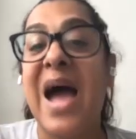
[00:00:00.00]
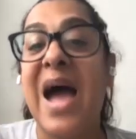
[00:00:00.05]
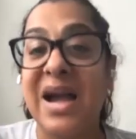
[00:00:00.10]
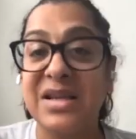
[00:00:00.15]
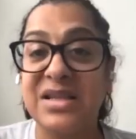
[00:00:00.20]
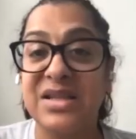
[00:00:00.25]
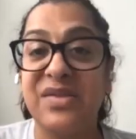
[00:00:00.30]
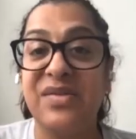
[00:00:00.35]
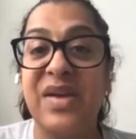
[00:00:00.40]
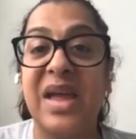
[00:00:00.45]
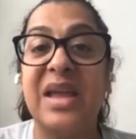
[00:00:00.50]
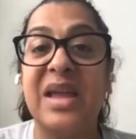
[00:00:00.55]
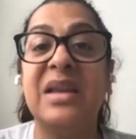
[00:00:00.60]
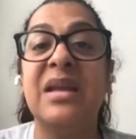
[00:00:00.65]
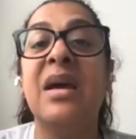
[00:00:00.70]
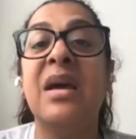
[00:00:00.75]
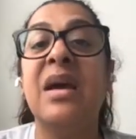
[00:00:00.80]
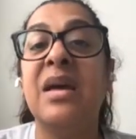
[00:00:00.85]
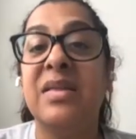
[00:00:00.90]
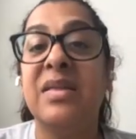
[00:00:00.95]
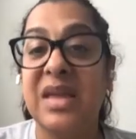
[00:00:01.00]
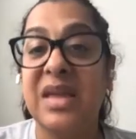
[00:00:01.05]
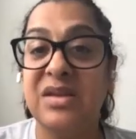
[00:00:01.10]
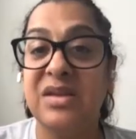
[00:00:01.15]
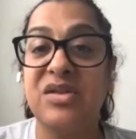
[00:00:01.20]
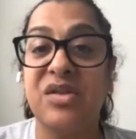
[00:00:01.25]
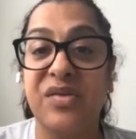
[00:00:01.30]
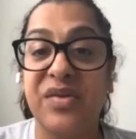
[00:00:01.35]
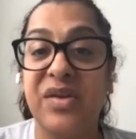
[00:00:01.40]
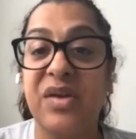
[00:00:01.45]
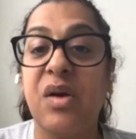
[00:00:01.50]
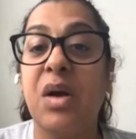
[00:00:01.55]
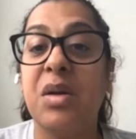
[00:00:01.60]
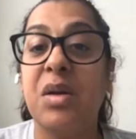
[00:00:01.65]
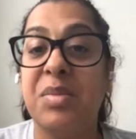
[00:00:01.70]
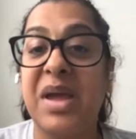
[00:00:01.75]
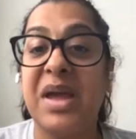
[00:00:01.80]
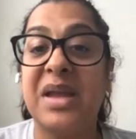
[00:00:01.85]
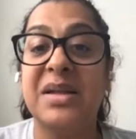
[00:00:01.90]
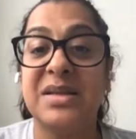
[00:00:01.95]
activate the
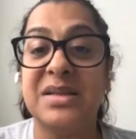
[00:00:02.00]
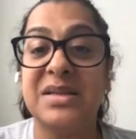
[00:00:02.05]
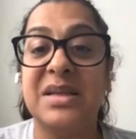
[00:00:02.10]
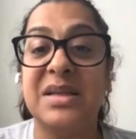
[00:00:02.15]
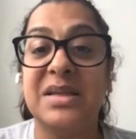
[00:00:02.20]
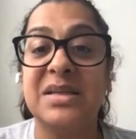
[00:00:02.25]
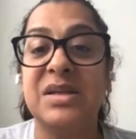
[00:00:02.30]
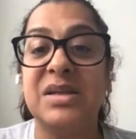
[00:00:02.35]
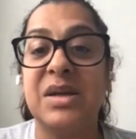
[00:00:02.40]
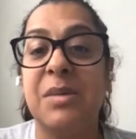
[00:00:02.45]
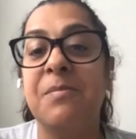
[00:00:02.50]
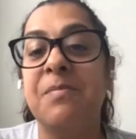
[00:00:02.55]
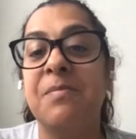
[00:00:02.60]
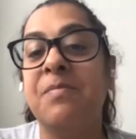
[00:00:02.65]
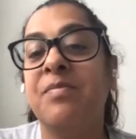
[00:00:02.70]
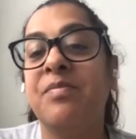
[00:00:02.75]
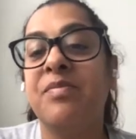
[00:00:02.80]
interferon beta system.